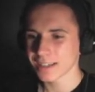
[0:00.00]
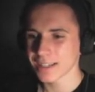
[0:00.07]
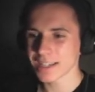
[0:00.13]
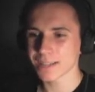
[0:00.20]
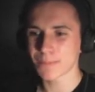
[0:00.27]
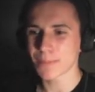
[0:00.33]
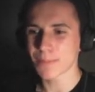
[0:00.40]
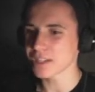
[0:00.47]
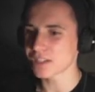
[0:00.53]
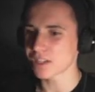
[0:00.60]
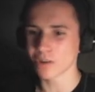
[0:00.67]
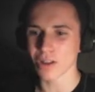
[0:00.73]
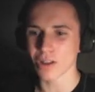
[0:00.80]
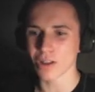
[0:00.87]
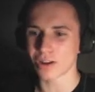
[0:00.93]
It's been
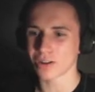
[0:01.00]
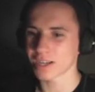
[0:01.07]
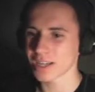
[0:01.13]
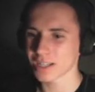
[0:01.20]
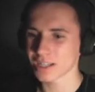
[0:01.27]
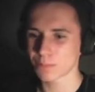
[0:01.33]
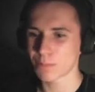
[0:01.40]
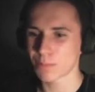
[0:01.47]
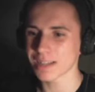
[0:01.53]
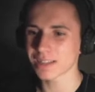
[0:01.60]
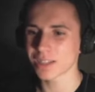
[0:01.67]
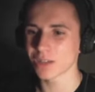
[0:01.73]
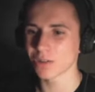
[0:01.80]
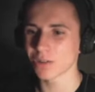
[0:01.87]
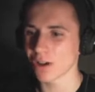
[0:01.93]
too long. It's been
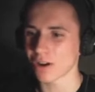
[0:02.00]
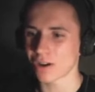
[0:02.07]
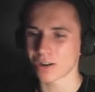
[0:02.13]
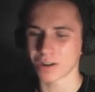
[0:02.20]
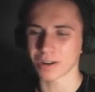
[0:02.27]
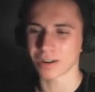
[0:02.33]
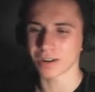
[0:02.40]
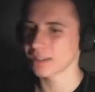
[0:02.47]
too long.